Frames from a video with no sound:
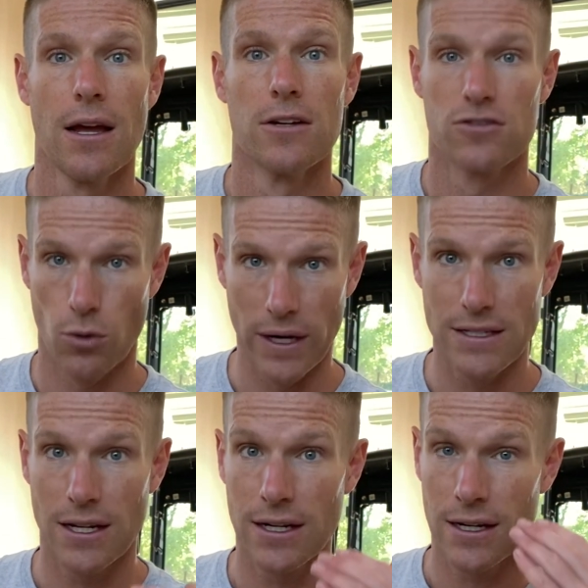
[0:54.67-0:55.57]

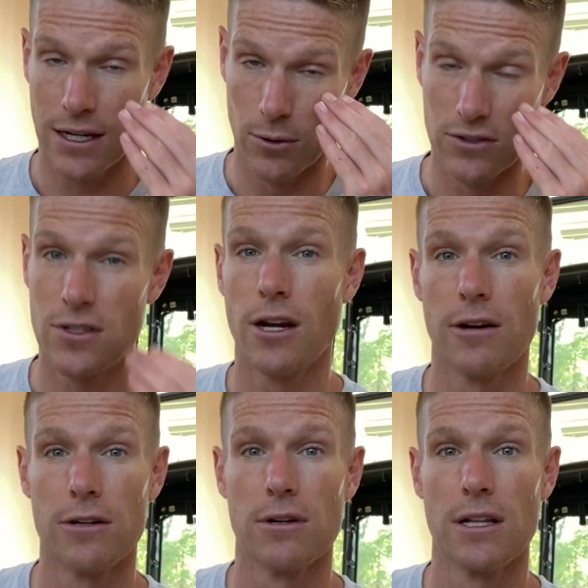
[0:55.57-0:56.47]
Squinting, he was
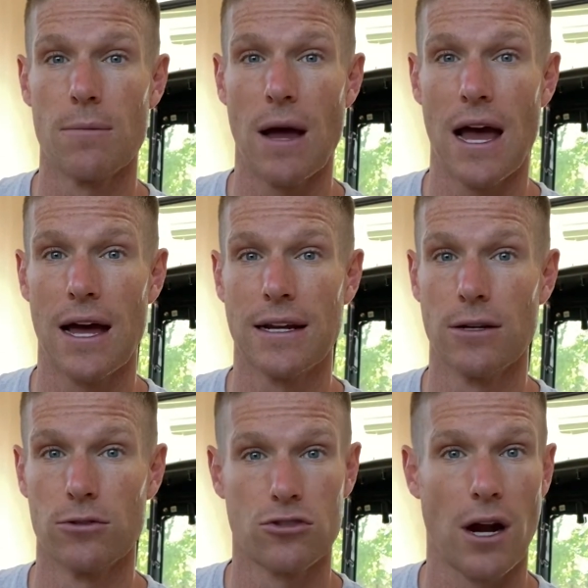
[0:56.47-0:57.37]
tearing really bad. He
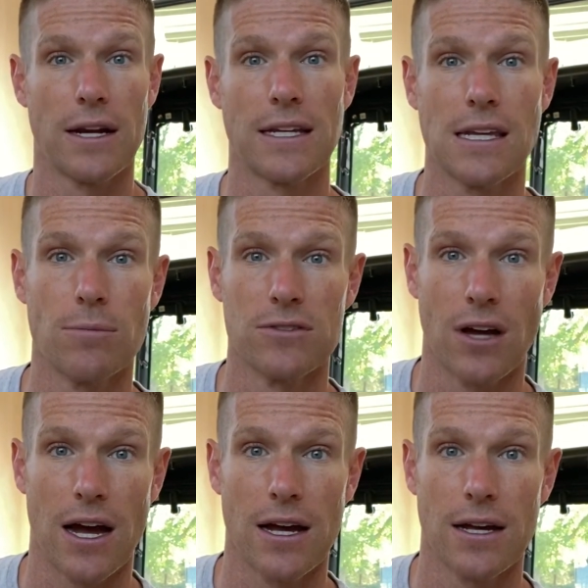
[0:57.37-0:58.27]
was trying to keep his
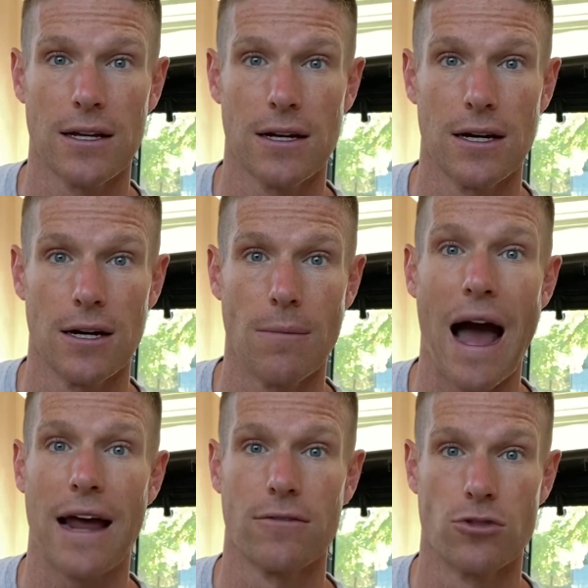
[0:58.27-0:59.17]
eye
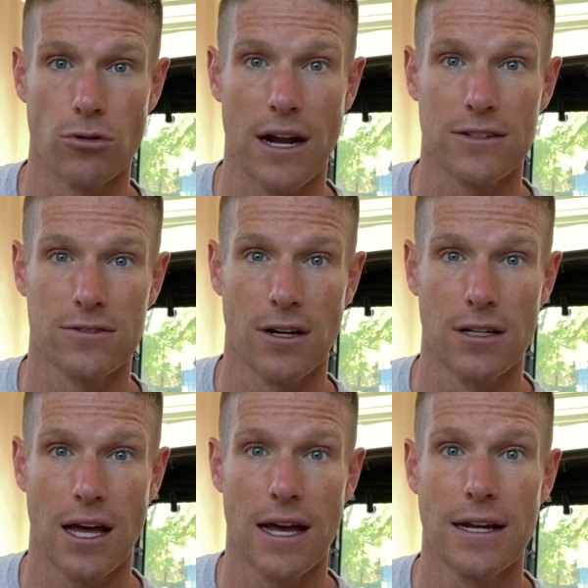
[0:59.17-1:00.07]
out of direct
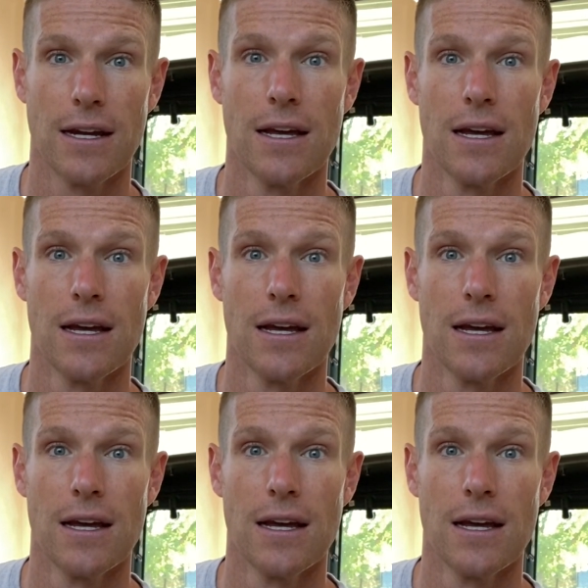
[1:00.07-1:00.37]
sunlight.